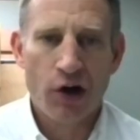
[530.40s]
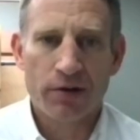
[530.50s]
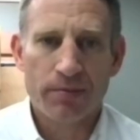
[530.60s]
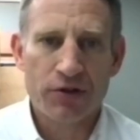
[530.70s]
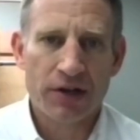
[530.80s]

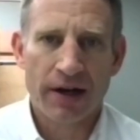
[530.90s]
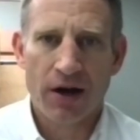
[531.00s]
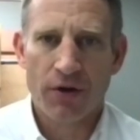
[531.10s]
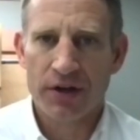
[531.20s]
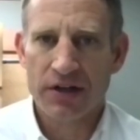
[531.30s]
100%
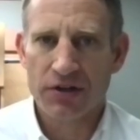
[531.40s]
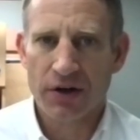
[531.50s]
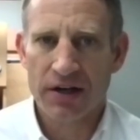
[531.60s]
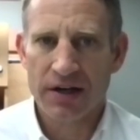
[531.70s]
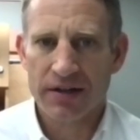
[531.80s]
healthy.
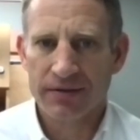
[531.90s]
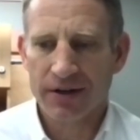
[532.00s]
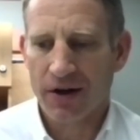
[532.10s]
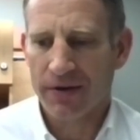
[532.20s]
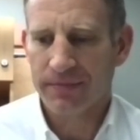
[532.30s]
So he,
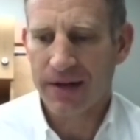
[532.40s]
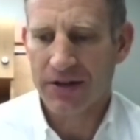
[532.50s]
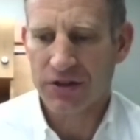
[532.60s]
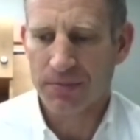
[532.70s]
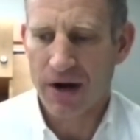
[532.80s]
you know,
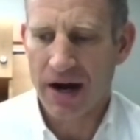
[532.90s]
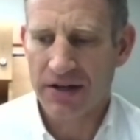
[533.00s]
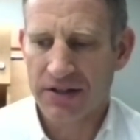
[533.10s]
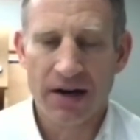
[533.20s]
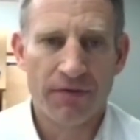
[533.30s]
not
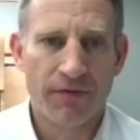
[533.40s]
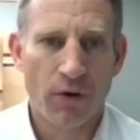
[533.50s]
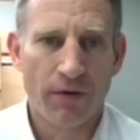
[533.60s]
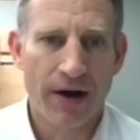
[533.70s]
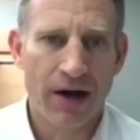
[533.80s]
surprised he had
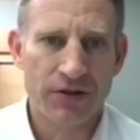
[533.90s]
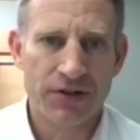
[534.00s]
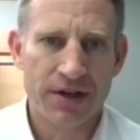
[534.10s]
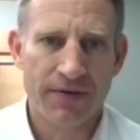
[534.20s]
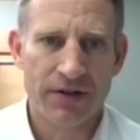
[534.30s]
four fouls
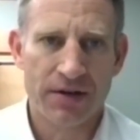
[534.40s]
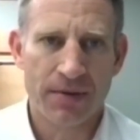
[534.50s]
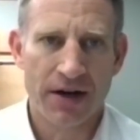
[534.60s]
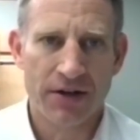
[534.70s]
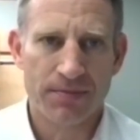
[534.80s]
in
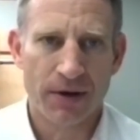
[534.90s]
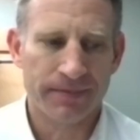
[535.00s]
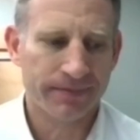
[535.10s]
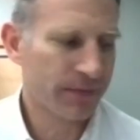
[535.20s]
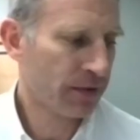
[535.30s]
17 minutes.
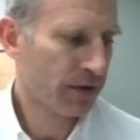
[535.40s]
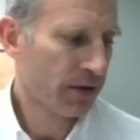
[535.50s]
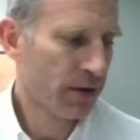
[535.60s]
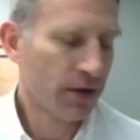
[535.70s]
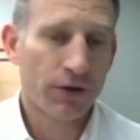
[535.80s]
But
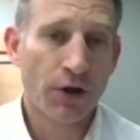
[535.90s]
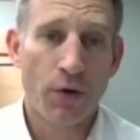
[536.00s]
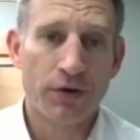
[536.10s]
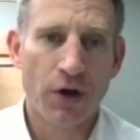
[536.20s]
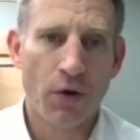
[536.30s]

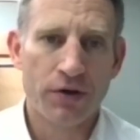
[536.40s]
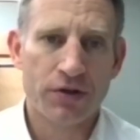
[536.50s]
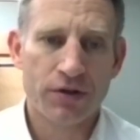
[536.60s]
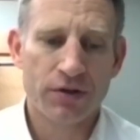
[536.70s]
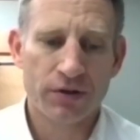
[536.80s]

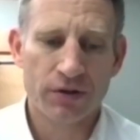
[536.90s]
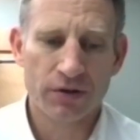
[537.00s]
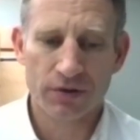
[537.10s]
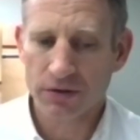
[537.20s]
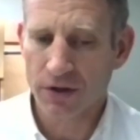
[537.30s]
Noah's
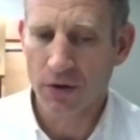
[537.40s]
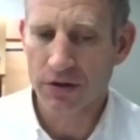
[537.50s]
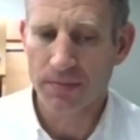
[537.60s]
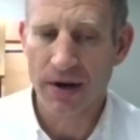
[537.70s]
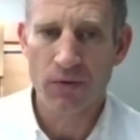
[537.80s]

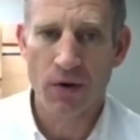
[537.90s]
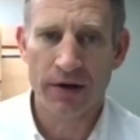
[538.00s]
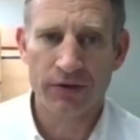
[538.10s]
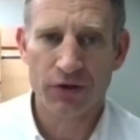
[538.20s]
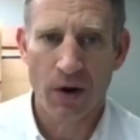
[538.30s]
a big
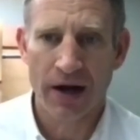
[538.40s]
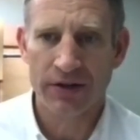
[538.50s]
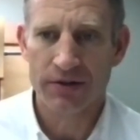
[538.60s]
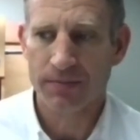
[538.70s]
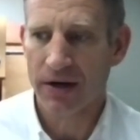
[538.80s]
one.
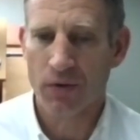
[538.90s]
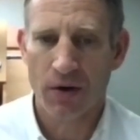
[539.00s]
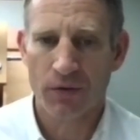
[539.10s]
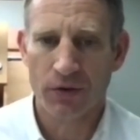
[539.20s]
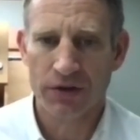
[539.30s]
Juwan's a big
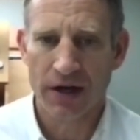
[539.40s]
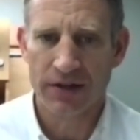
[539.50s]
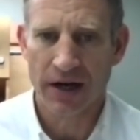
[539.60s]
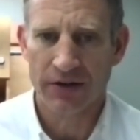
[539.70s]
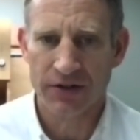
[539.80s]
one. Those guys got